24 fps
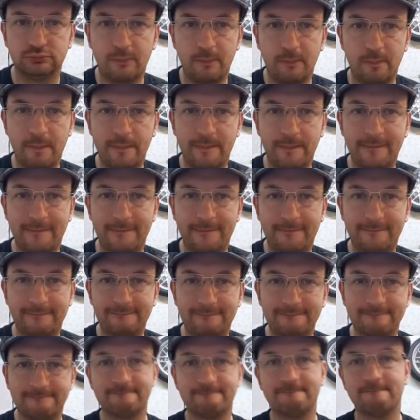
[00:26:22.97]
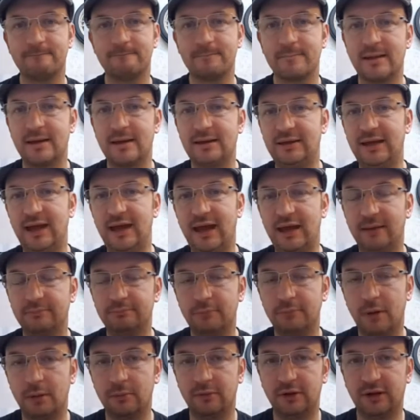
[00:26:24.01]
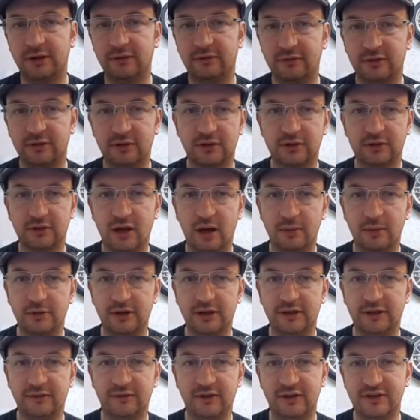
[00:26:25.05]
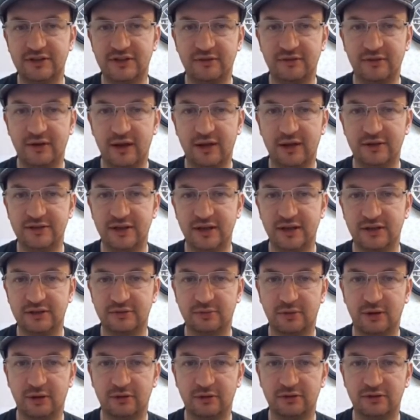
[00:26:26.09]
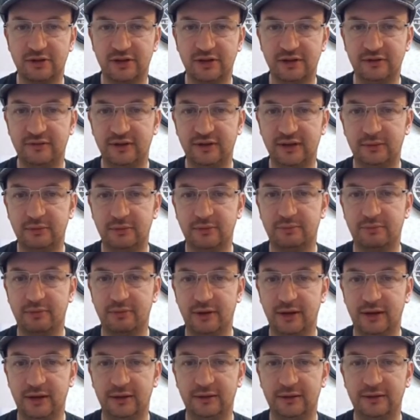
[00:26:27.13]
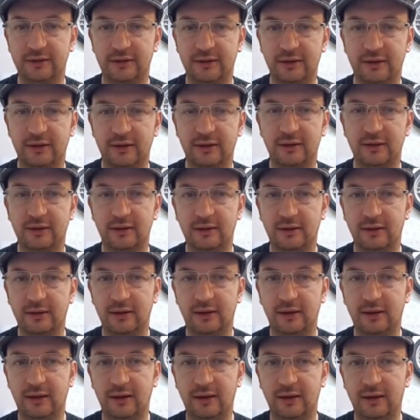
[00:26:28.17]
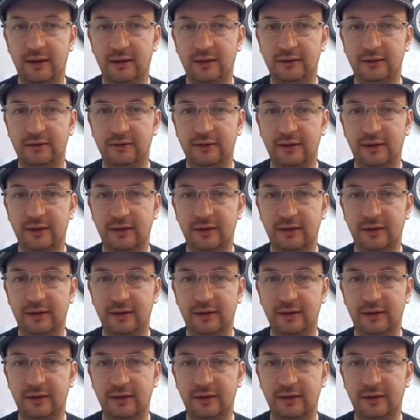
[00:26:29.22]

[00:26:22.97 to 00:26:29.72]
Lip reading: Yeah, I'm gonna give it a 7 out of 10 as well, because I didn't think it was brilliant, and